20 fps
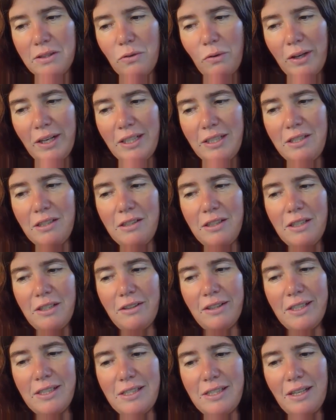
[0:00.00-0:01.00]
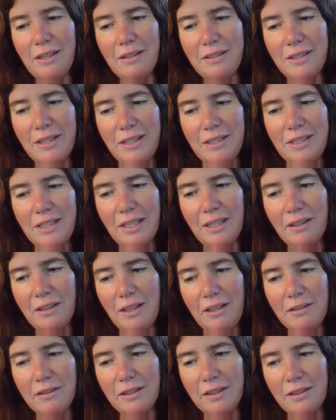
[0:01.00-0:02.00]
22 degrees Celsius here,
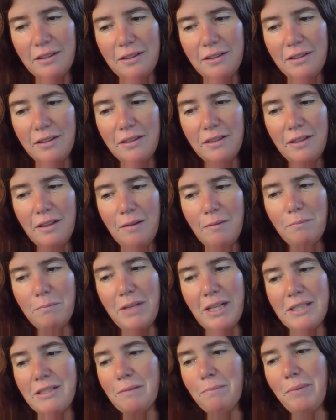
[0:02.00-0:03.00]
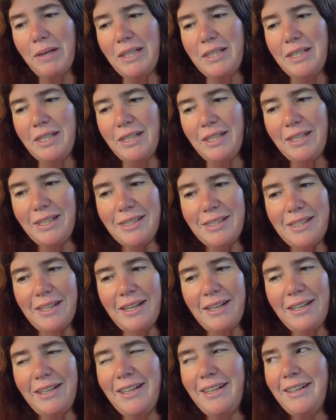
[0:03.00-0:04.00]
Helga. That's a BTD
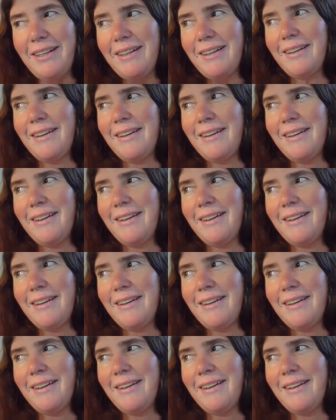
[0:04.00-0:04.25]
said.